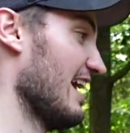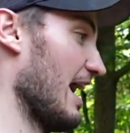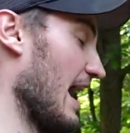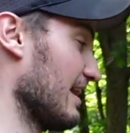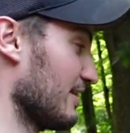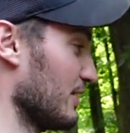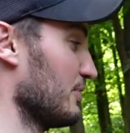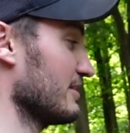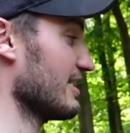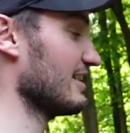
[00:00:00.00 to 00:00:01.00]
I had
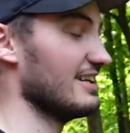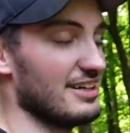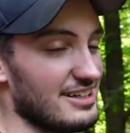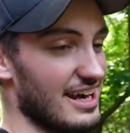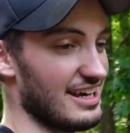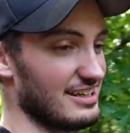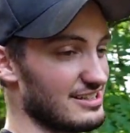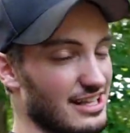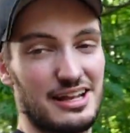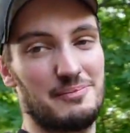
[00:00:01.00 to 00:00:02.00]
31s on the other day,
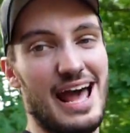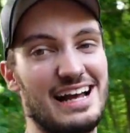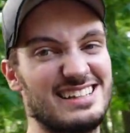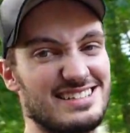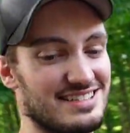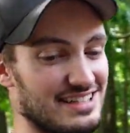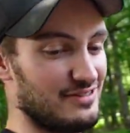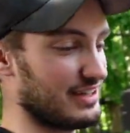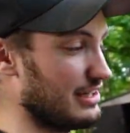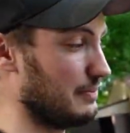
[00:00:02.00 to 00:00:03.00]
just on the back, just to see
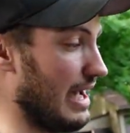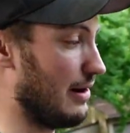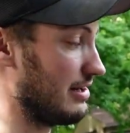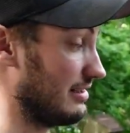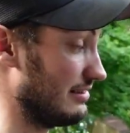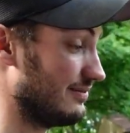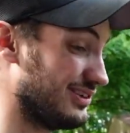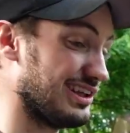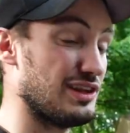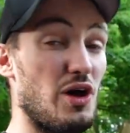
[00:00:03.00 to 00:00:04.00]
if it killed power, and
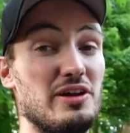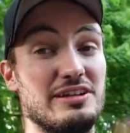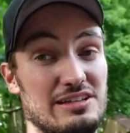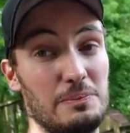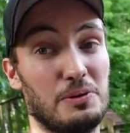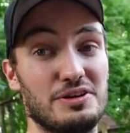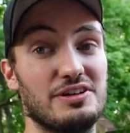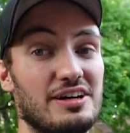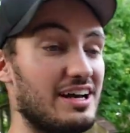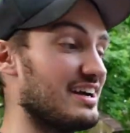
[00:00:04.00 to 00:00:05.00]
with the Dalton, it did pretty
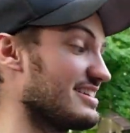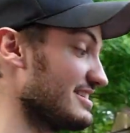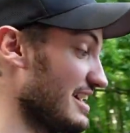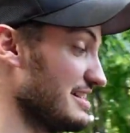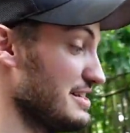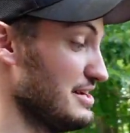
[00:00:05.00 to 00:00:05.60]
good, I gotta say.